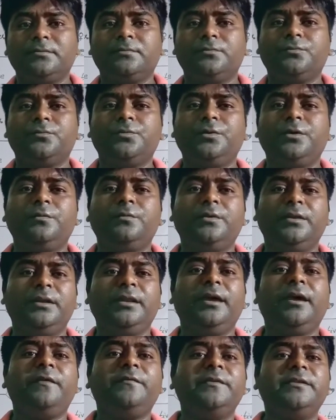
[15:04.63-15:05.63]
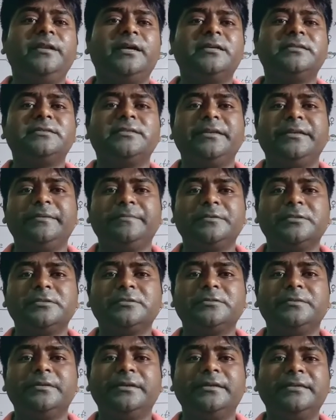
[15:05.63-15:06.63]
We will have in our
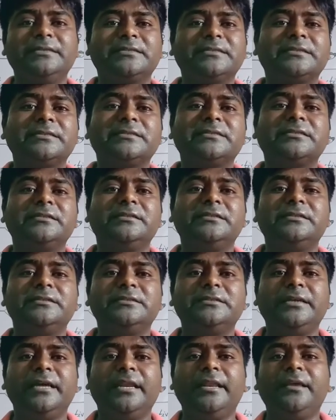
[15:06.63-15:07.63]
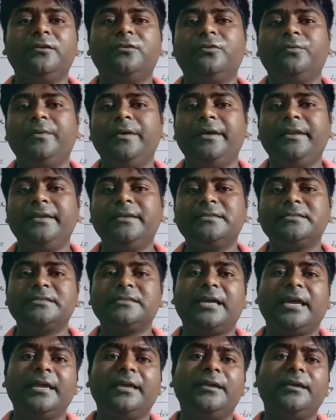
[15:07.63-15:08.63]
syllabus, we will discuss in detailing ovarian
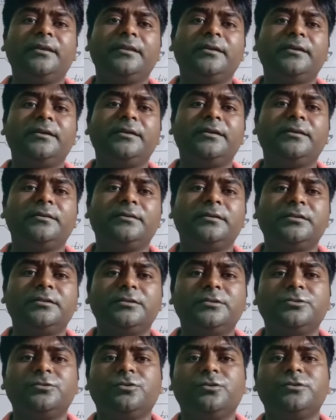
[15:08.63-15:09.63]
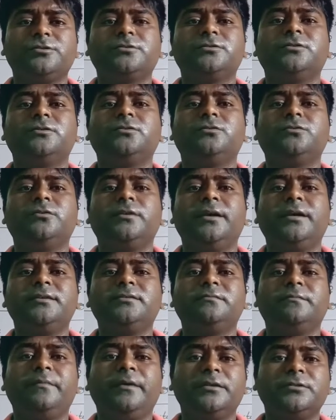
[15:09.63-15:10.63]
cycle. It is also known
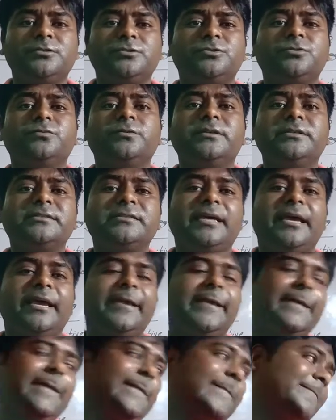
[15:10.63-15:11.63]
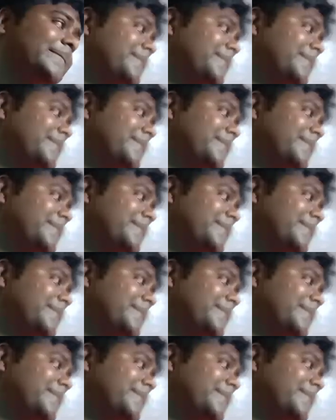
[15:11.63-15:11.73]
as menstrual cycle.